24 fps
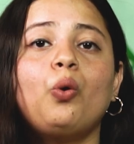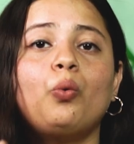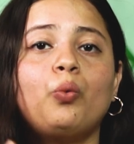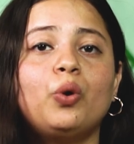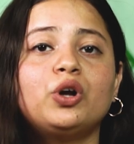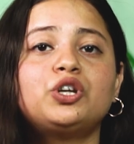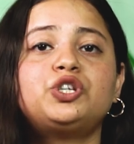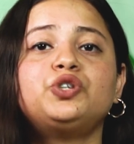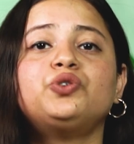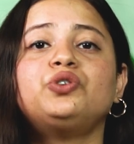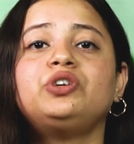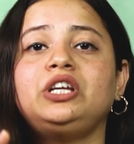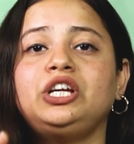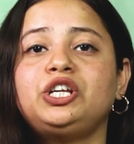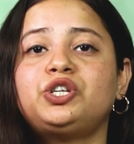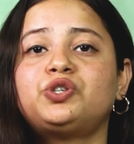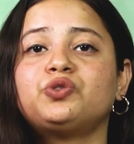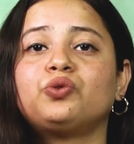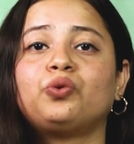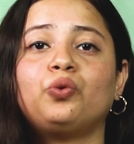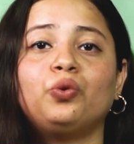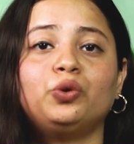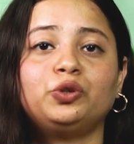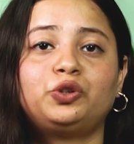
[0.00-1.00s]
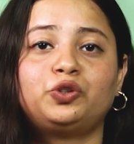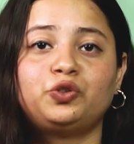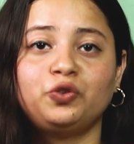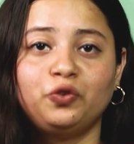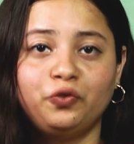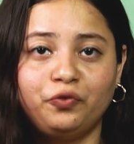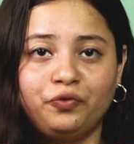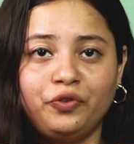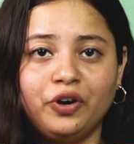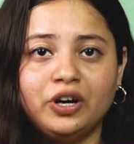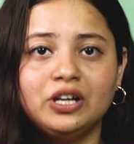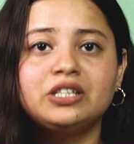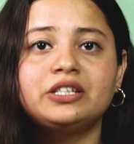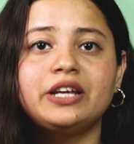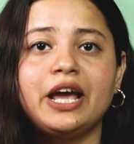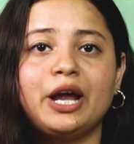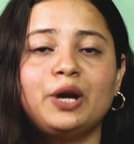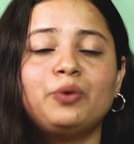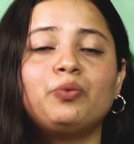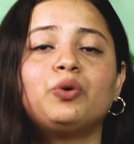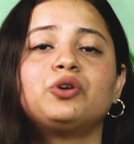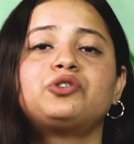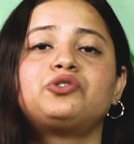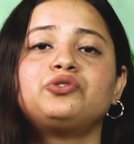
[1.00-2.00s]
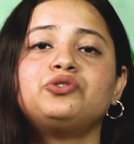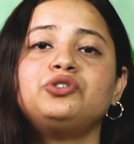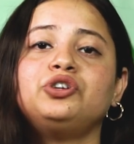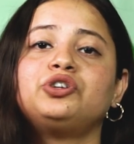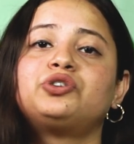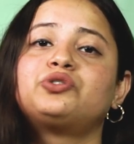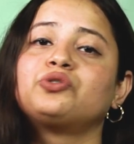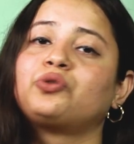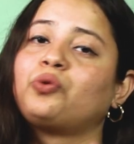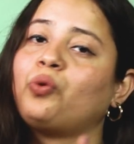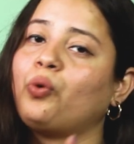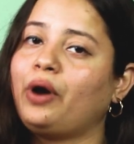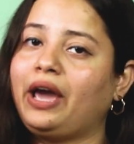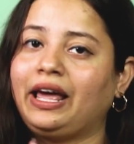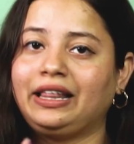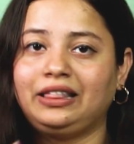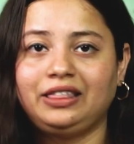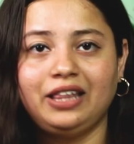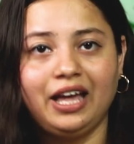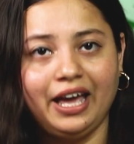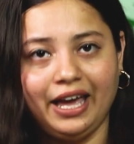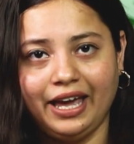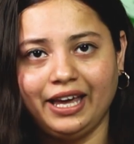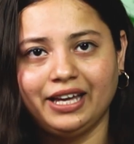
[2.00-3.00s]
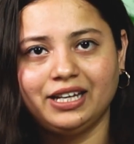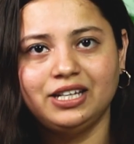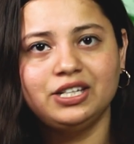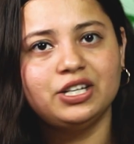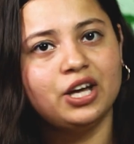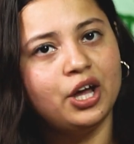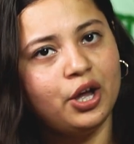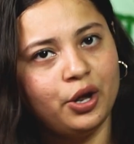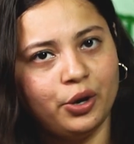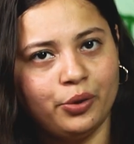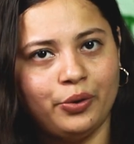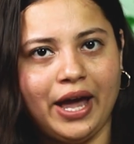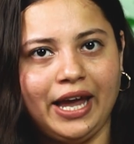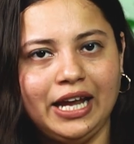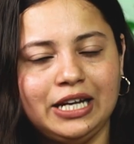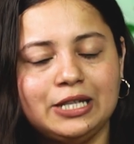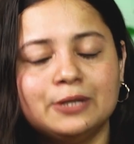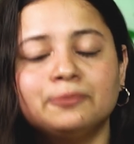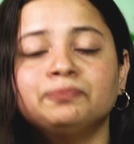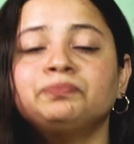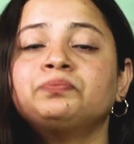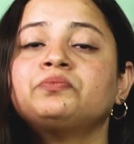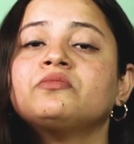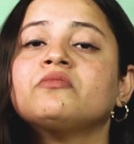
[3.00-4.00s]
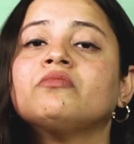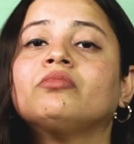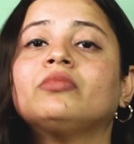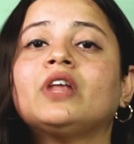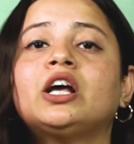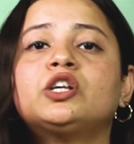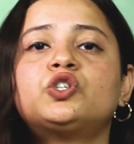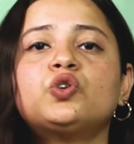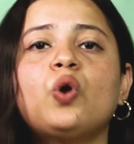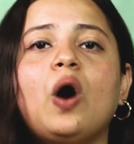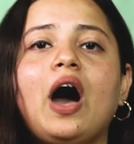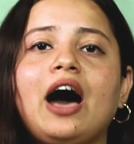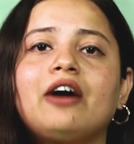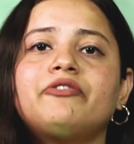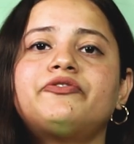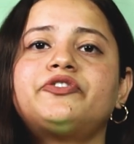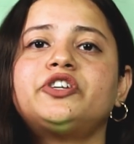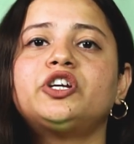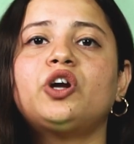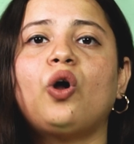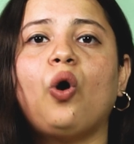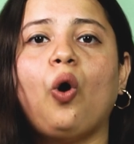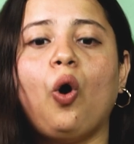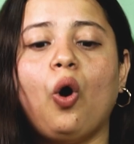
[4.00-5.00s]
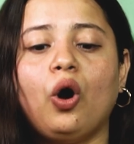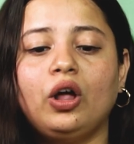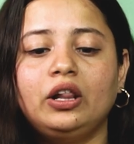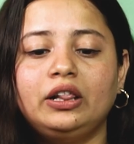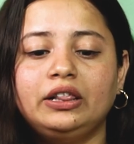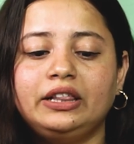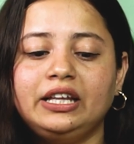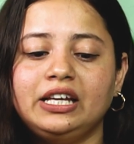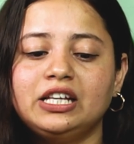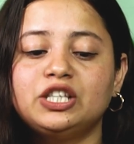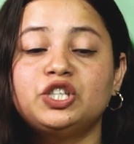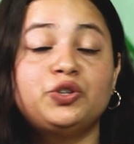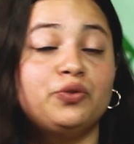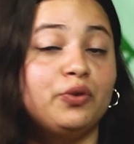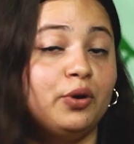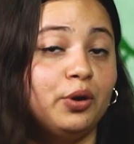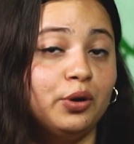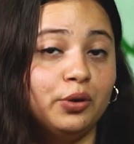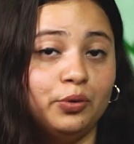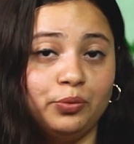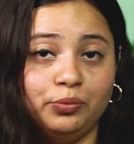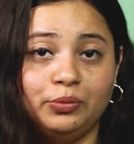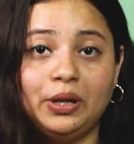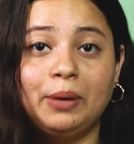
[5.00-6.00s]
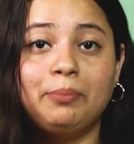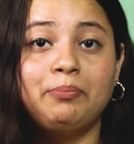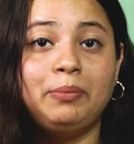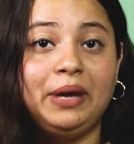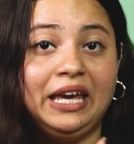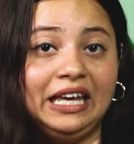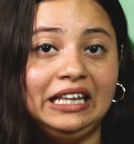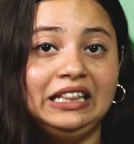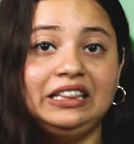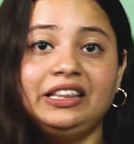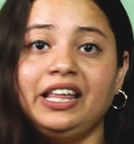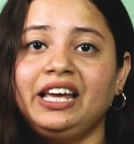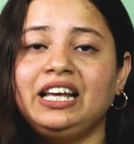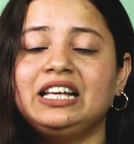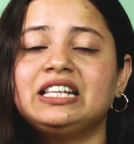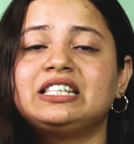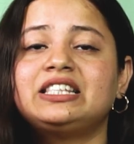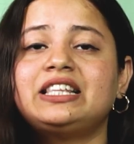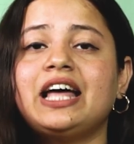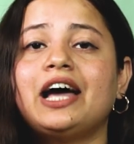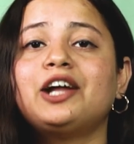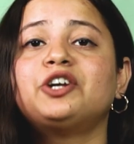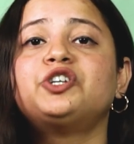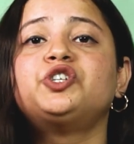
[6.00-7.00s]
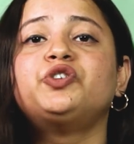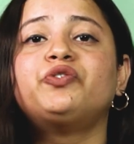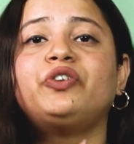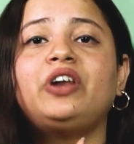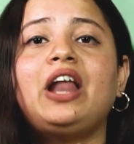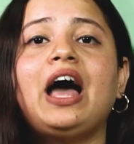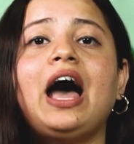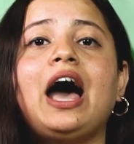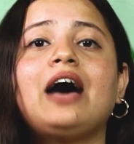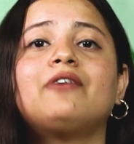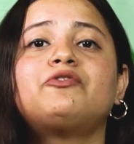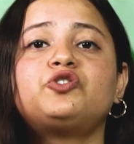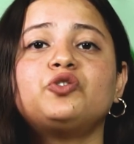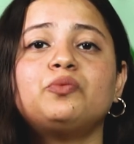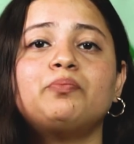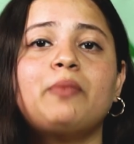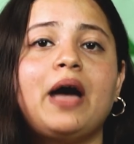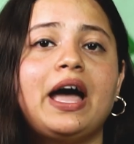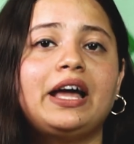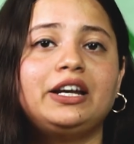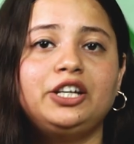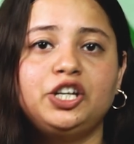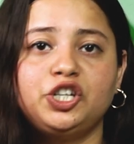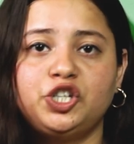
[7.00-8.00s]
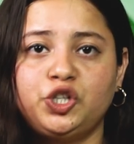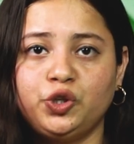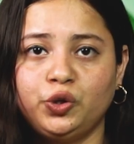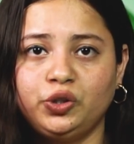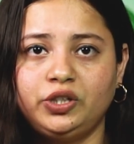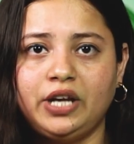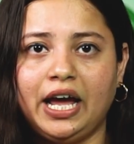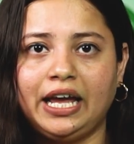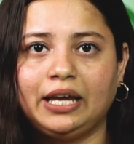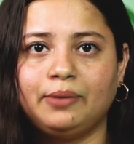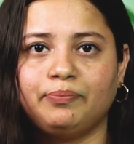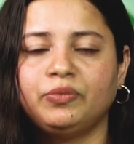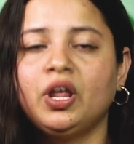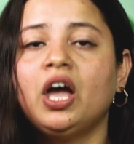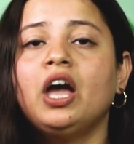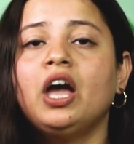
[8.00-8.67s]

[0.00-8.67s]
what you need to go through first and what you need to go in the end, right? So after all this, the main thing is that you will have to manage your time.